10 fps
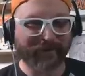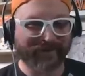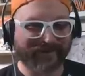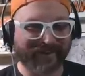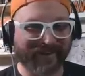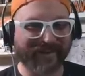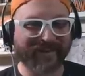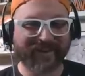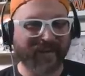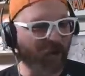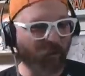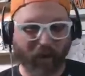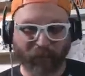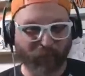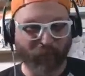But uh, I,
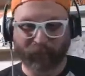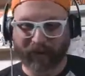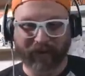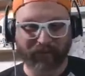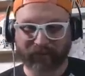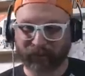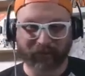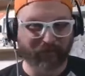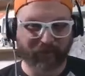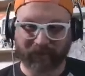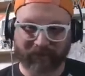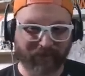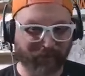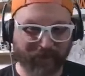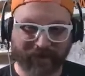I, wore my Heath Shuler
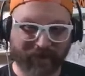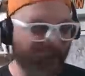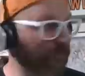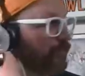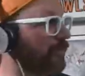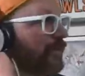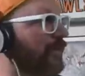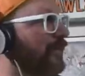jersey. Man, I was.